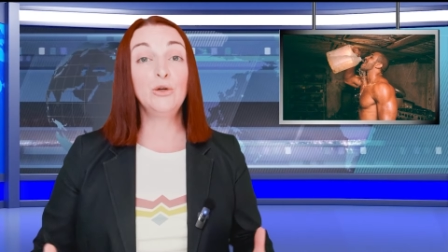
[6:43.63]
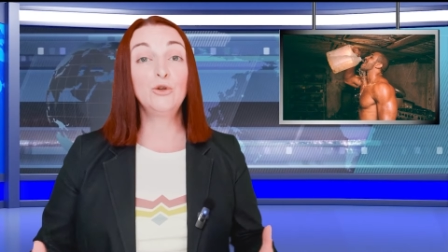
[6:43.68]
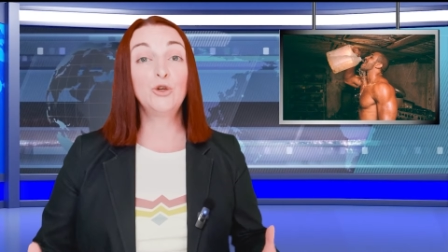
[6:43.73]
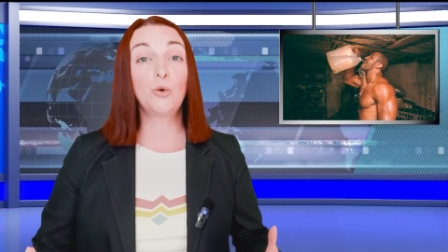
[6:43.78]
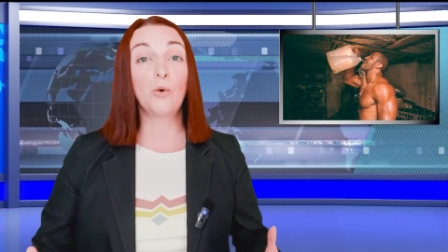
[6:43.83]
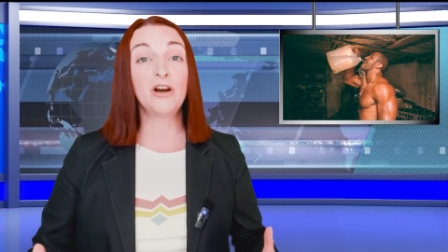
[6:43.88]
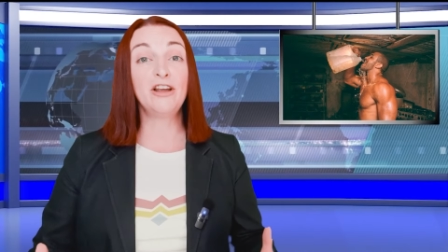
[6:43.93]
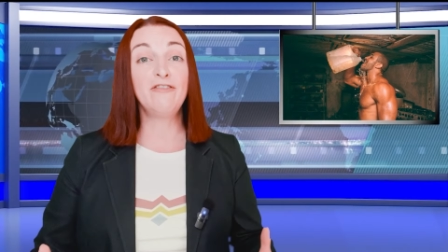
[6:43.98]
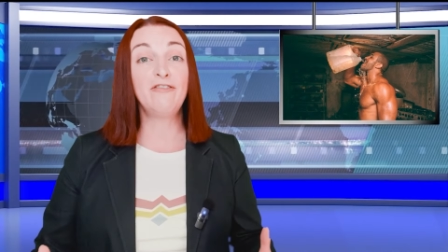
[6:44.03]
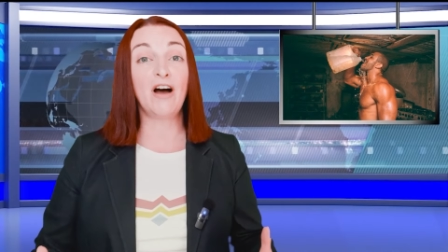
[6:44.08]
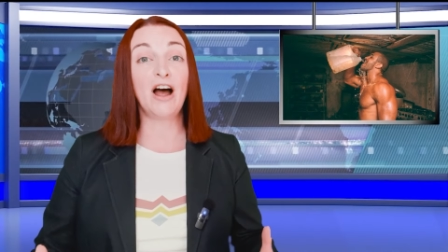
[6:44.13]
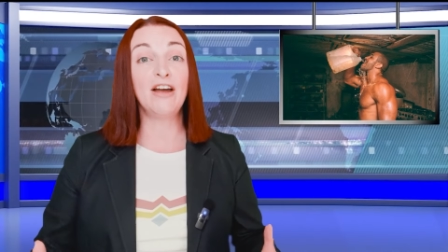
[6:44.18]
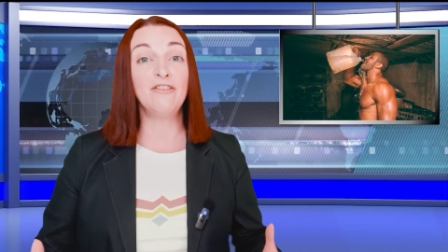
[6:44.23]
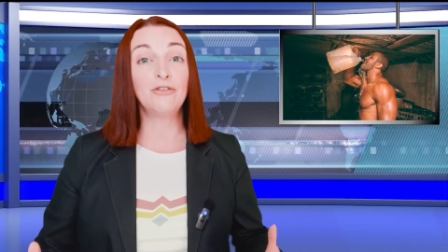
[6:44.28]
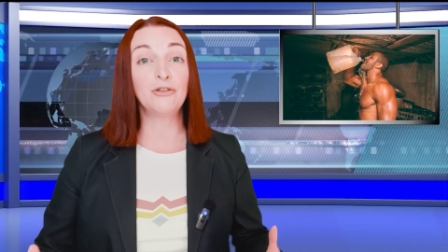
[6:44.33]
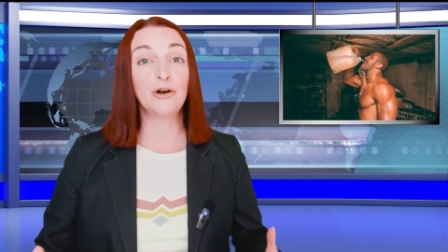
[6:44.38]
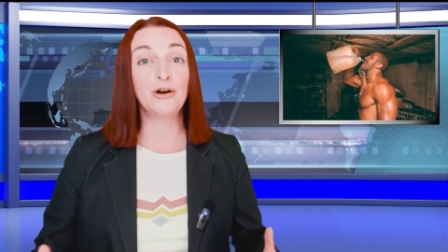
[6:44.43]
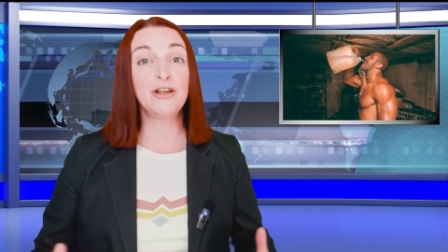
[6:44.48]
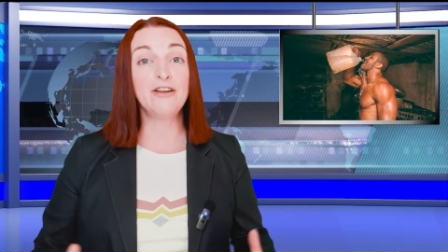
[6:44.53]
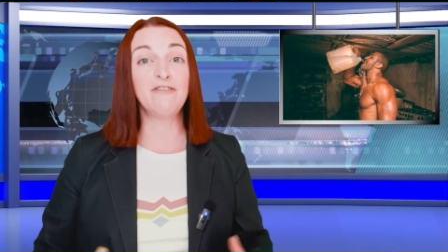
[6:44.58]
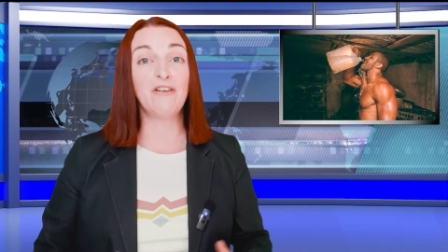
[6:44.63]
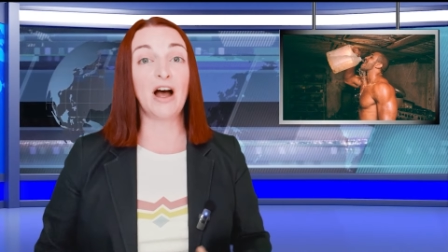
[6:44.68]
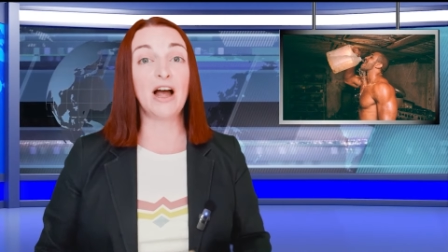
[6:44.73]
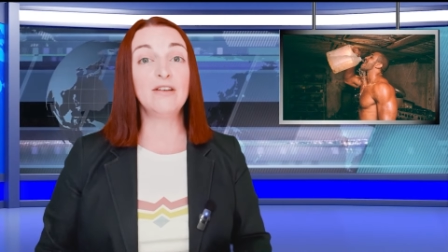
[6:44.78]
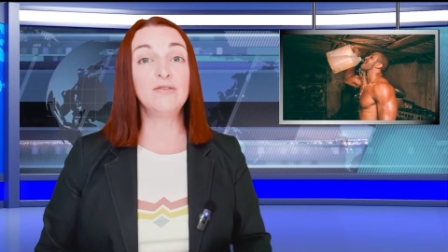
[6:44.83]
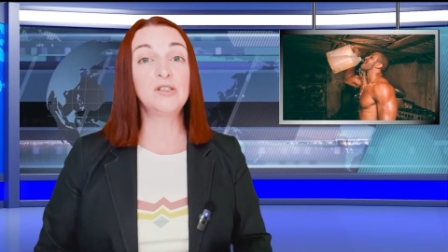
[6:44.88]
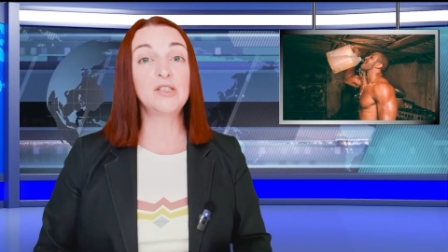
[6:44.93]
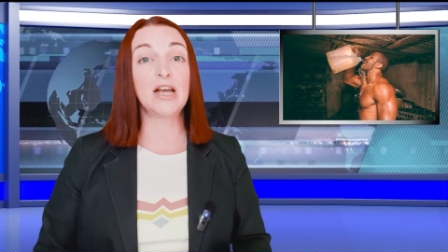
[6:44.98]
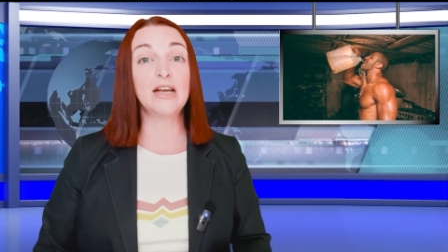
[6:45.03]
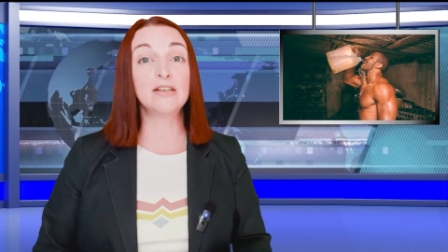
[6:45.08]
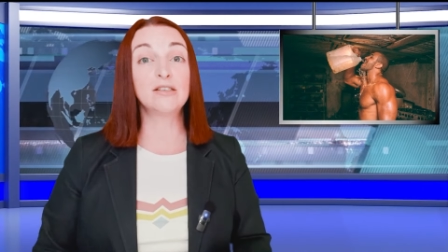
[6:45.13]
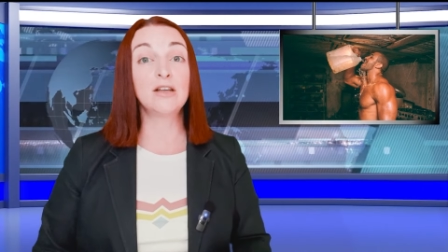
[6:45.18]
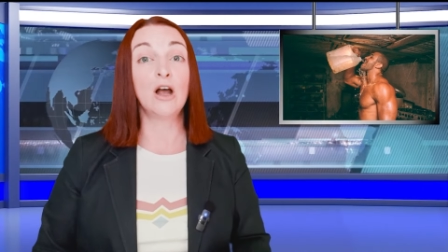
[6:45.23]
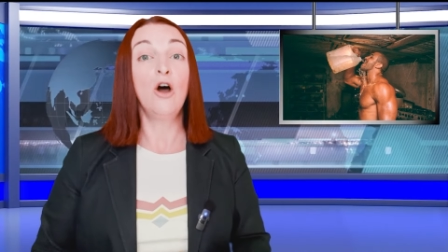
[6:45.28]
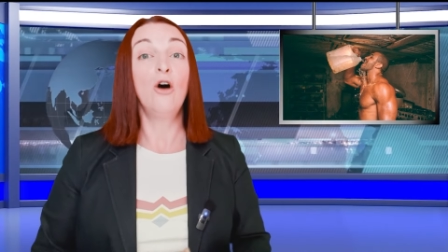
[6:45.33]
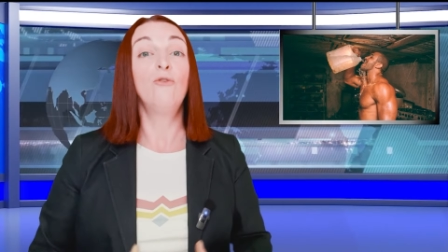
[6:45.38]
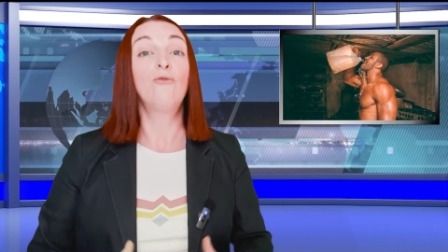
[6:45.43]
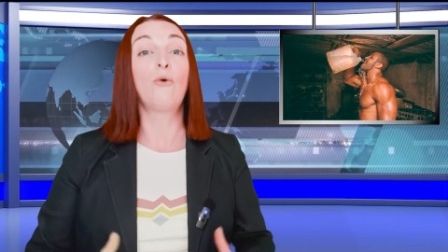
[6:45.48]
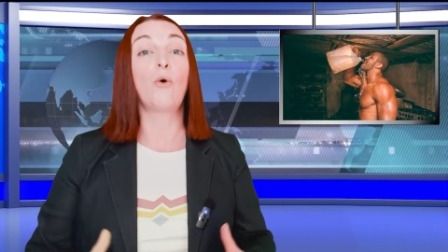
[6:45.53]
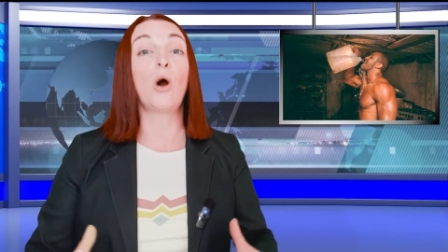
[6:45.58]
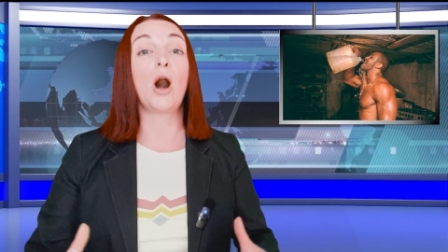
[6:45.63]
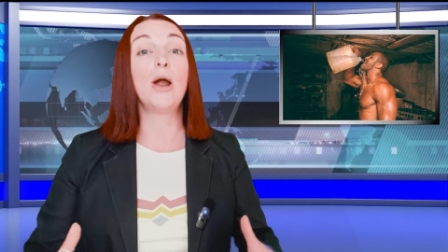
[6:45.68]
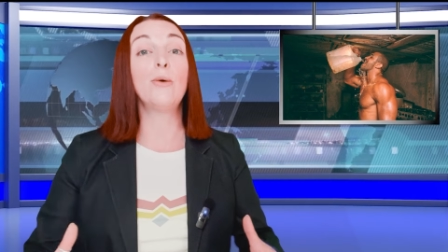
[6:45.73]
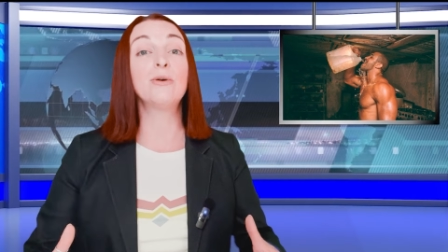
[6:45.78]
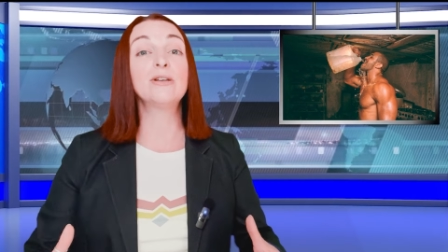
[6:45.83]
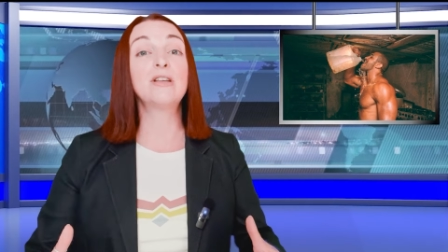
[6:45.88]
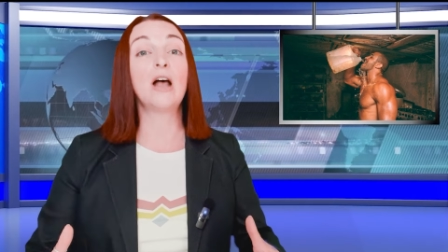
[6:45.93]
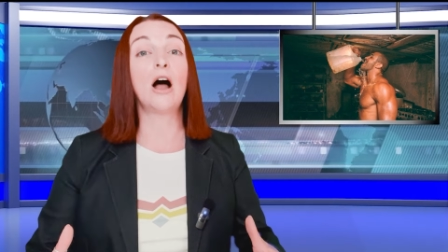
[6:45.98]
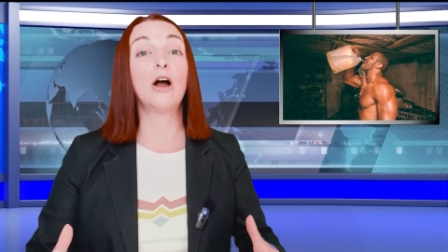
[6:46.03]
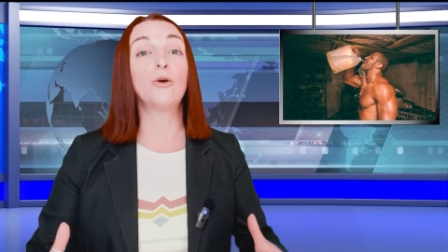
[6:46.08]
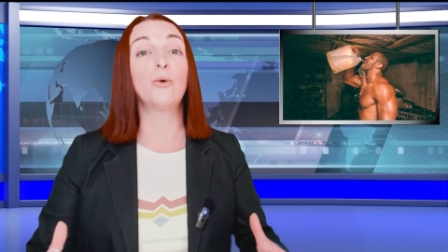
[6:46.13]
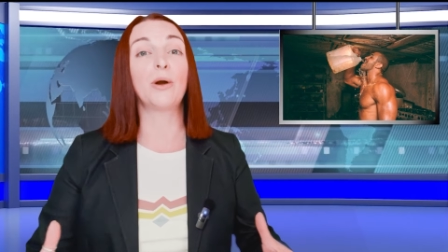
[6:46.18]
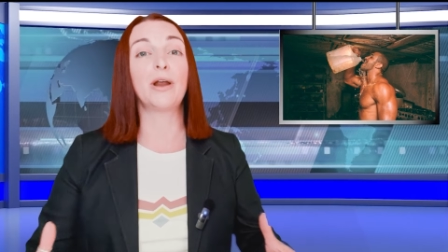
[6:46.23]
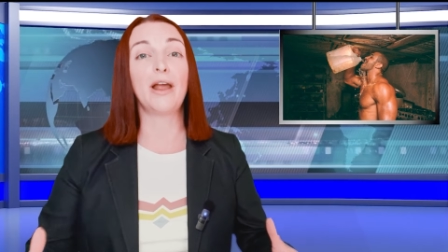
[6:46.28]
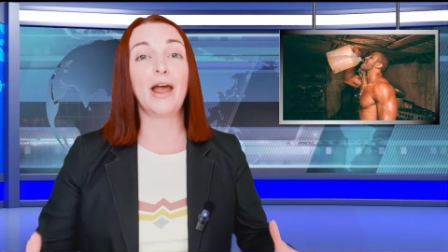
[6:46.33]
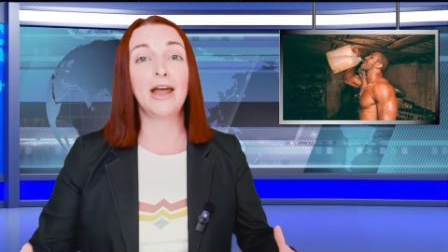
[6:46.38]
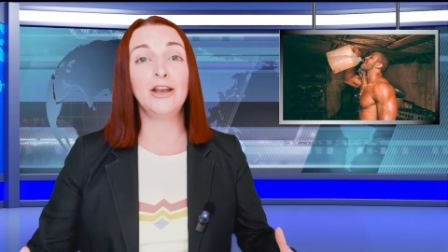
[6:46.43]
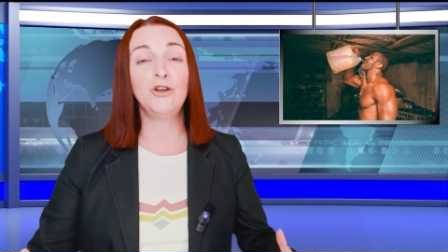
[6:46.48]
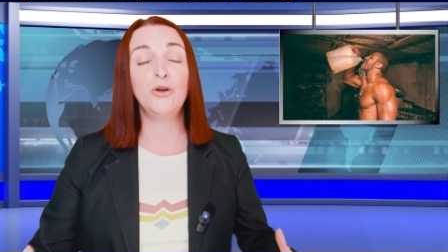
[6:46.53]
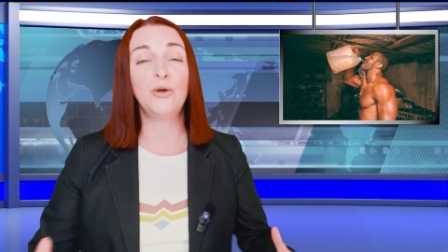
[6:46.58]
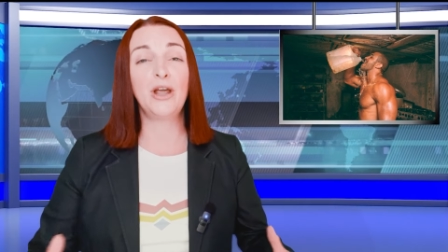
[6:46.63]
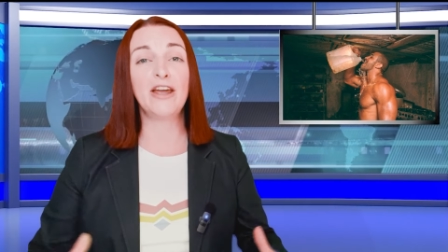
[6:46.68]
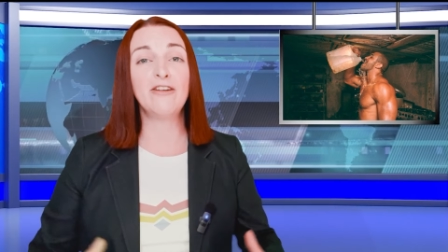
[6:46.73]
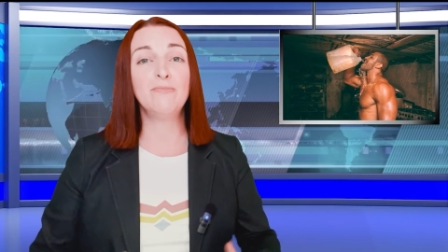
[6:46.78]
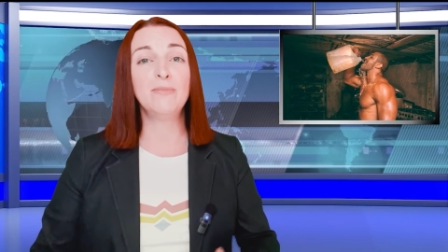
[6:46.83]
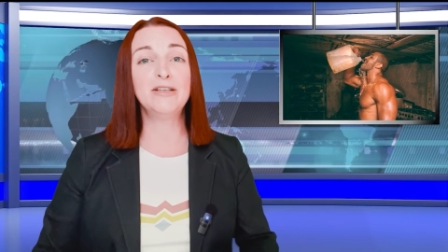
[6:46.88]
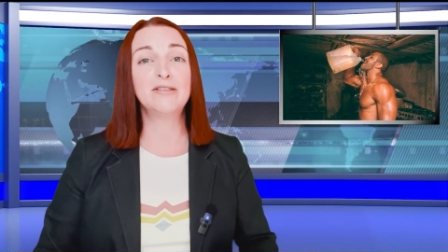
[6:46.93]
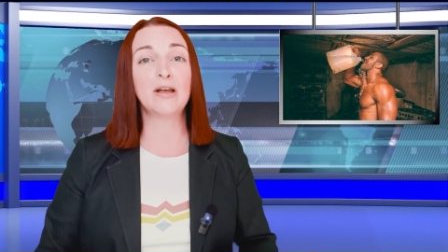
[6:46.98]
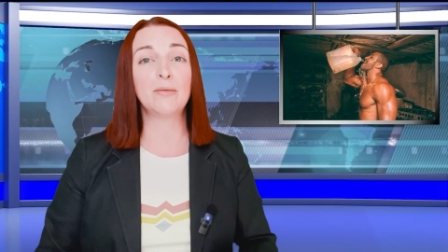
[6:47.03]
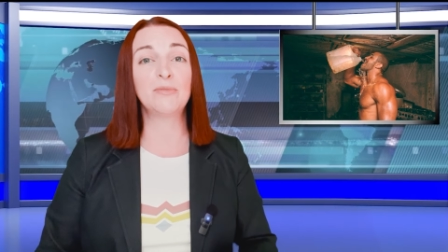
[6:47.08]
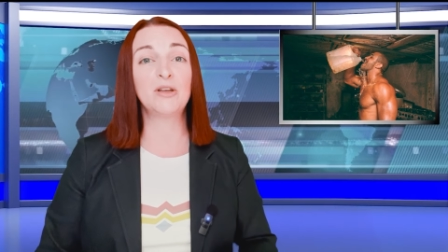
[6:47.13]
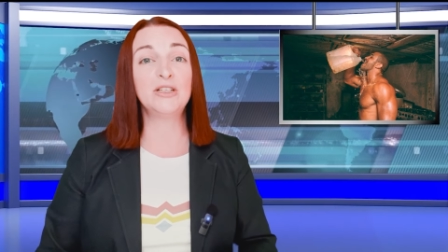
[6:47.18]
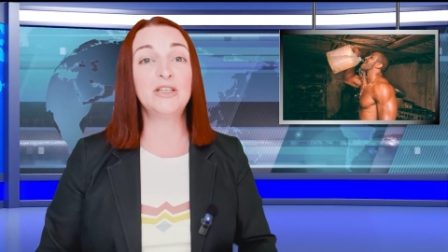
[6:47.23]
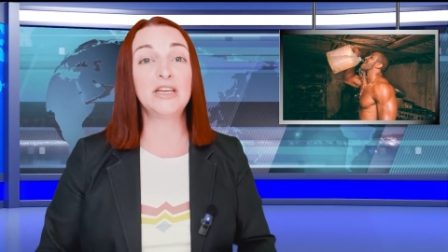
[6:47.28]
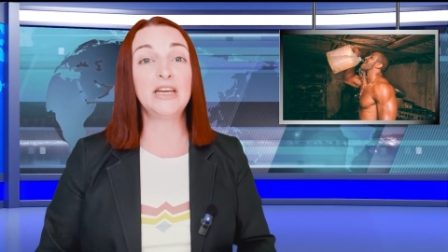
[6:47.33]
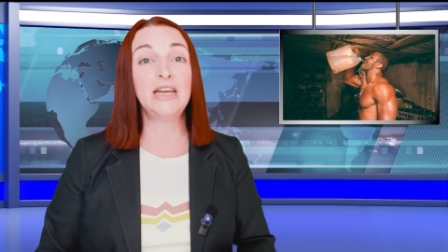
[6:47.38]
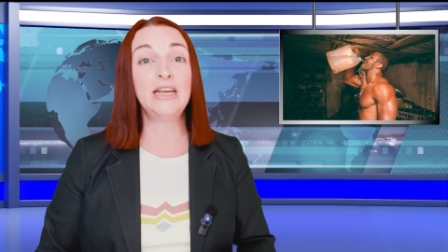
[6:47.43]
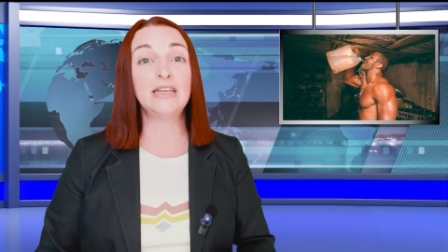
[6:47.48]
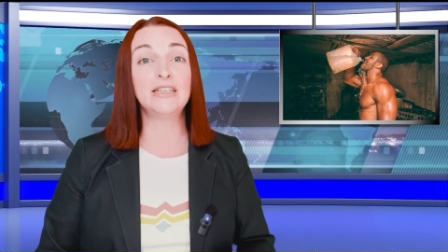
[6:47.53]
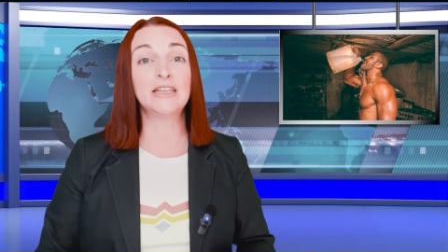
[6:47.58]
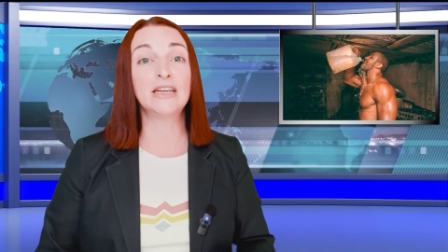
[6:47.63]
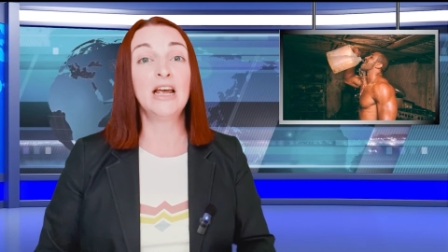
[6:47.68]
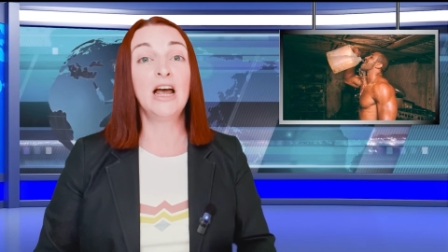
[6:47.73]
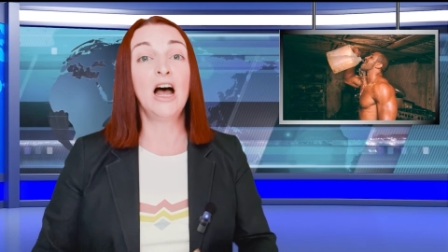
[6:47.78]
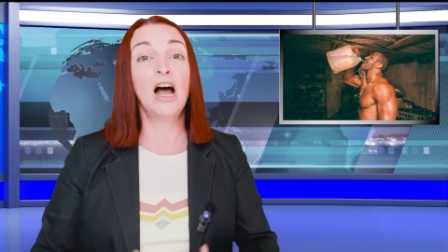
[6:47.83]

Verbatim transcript: 25 35 says, For I was hungry, and you gave me something to eat.